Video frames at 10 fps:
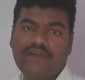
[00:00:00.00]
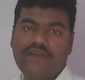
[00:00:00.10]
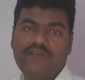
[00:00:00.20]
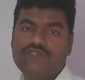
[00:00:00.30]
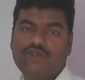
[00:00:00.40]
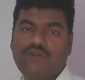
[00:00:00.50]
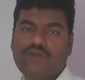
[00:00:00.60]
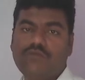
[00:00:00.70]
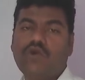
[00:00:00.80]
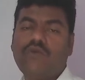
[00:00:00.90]
showing
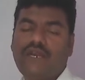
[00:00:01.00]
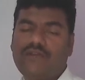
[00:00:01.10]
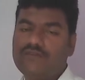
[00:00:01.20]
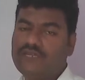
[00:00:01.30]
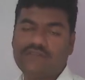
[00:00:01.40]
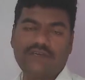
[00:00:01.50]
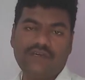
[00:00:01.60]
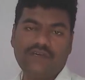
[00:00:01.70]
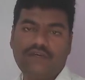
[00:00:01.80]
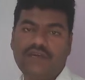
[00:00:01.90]
more value than the
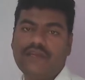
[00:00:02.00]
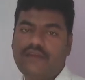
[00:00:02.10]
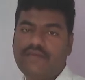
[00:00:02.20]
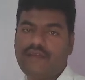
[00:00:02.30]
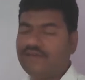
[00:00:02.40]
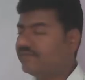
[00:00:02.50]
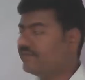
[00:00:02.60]
real value.